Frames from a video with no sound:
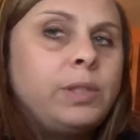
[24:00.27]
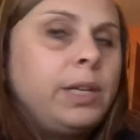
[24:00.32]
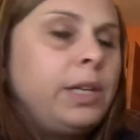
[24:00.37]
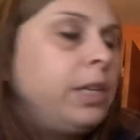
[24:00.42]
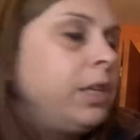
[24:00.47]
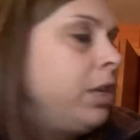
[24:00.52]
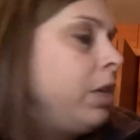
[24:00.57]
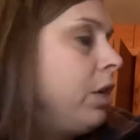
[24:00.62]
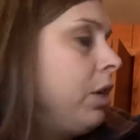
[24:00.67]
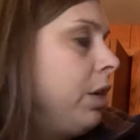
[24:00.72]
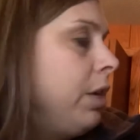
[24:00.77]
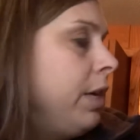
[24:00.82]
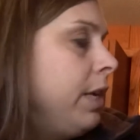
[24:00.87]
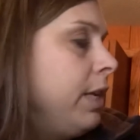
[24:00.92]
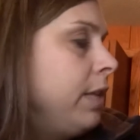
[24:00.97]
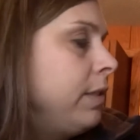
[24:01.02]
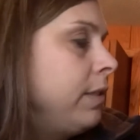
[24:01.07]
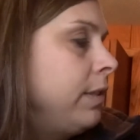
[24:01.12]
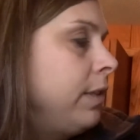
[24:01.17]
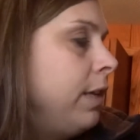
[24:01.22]
and
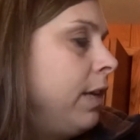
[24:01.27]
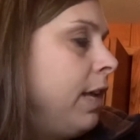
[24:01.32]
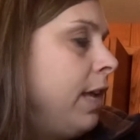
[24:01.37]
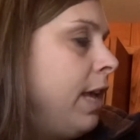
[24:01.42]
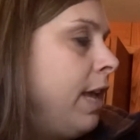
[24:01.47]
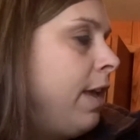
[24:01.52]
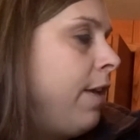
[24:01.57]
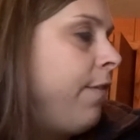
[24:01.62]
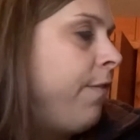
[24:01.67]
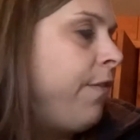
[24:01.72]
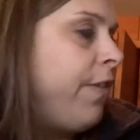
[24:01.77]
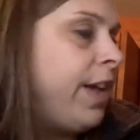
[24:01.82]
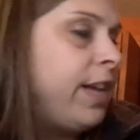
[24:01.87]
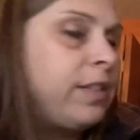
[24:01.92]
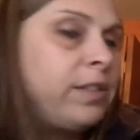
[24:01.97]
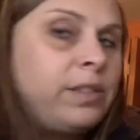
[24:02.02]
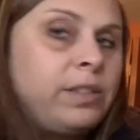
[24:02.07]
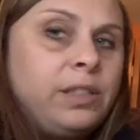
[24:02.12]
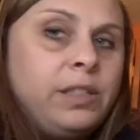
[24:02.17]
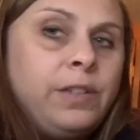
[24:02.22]
curious,
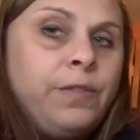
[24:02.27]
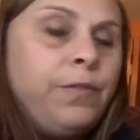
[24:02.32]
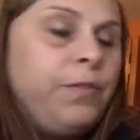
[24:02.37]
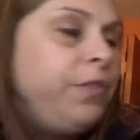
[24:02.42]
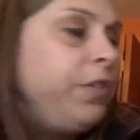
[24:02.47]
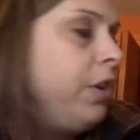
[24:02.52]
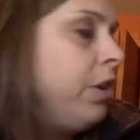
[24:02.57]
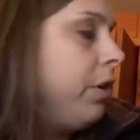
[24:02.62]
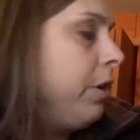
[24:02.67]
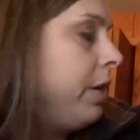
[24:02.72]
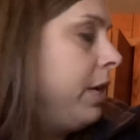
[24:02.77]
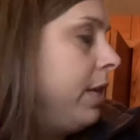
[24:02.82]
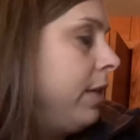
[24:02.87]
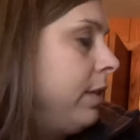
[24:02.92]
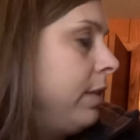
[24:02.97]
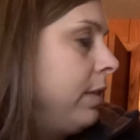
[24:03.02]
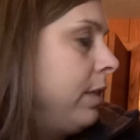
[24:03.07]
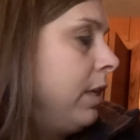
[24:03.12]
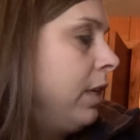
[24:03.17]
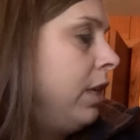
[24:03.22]
fast and
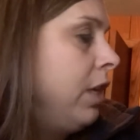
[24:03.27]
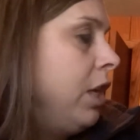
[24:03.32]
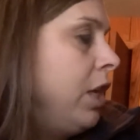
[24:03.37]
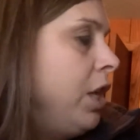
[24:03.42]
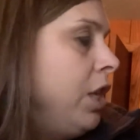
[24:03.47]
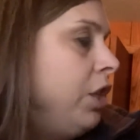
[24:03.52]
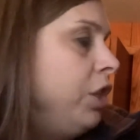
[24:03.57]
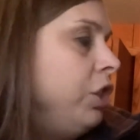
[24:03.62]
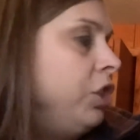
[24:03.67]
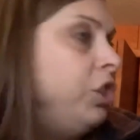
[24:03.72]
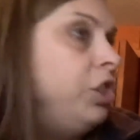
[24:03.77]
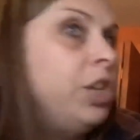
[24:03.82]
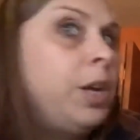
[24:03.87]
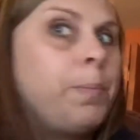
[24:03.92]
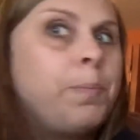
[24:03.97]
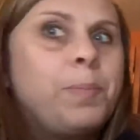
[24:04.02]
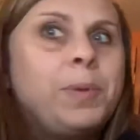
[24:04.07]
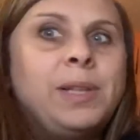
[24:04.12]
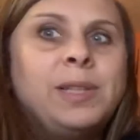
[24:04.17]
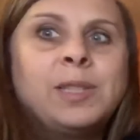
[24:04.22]
furious.
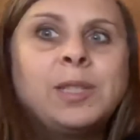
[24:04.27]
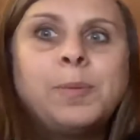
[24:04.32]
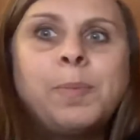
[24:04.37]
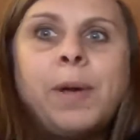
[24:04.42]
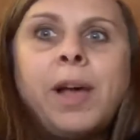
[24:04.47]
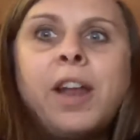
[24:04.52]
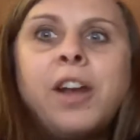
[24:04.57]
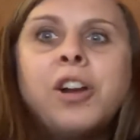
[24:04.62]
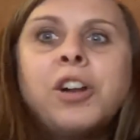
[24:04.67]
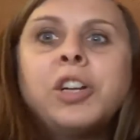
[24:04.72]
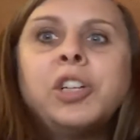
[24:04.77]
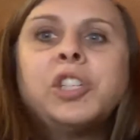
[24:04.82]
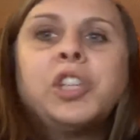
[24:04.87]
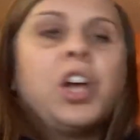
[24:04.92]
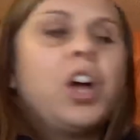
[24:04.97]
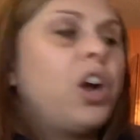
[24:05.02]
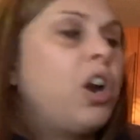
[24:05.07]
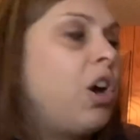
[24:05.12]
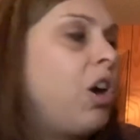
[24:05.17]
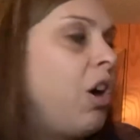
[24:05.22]
Jumping spiders
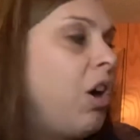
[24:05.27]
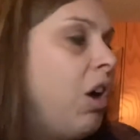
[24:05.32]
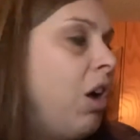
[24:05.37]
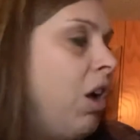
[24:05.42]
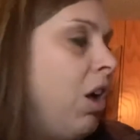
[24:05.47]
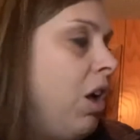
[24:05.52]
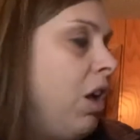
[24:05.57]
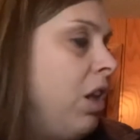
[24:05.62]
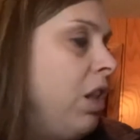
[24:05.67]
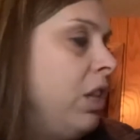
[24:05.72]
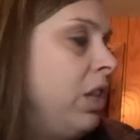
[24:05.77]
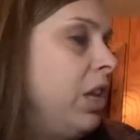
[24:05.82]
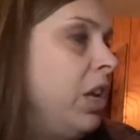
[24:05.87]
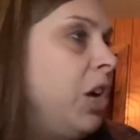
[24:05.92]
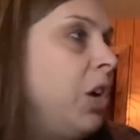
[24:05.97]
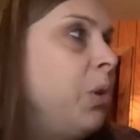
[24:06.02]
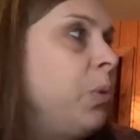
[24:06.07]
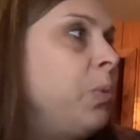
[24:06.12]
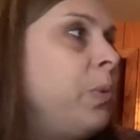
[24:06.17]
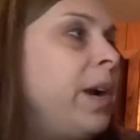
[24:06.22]
are all
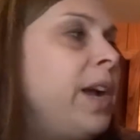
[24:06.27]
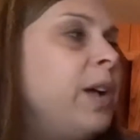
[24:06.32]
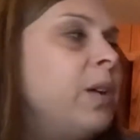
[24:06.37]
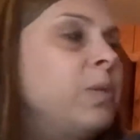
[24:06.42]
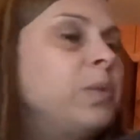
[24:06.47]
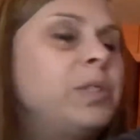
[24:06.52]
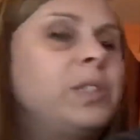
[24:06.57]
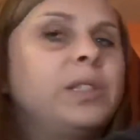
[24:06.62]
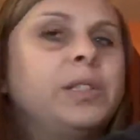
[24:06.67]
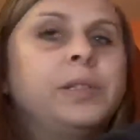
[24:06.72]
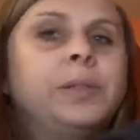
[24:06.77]
around.